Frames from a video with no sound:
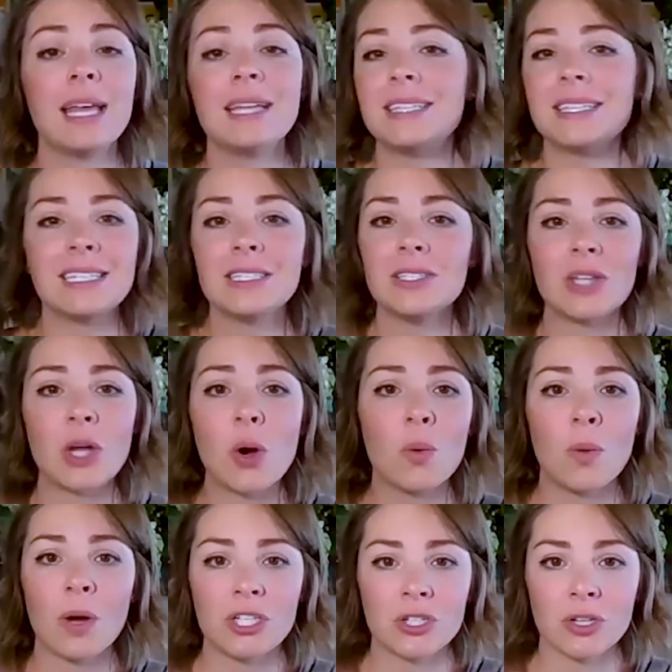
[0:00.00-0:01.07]
doesn't know
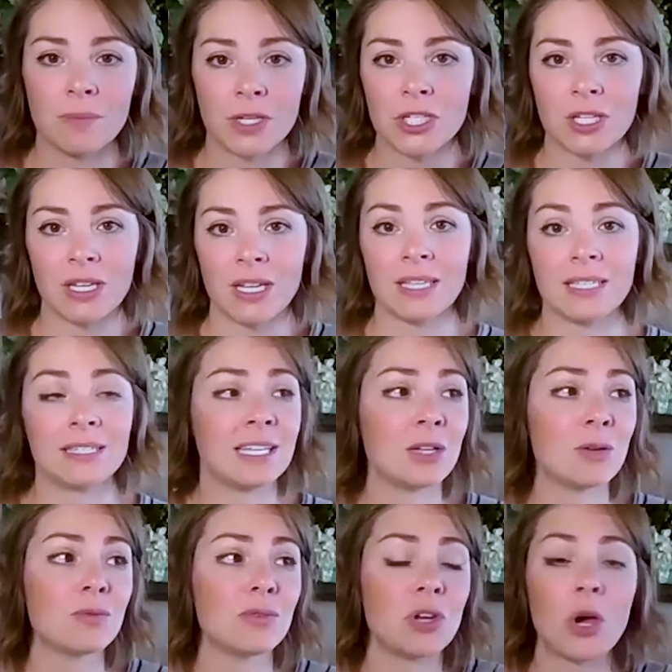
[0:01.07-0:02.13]
what your mission is. They
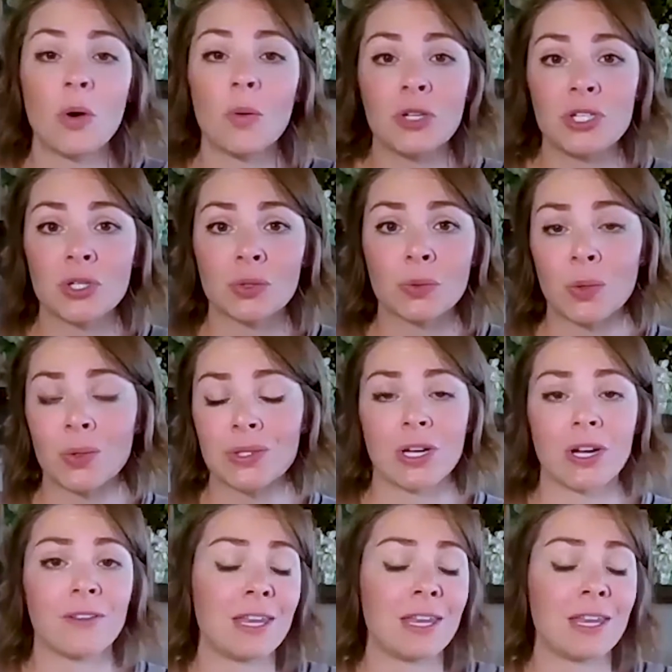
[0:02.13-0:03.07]
don't know what your roles are.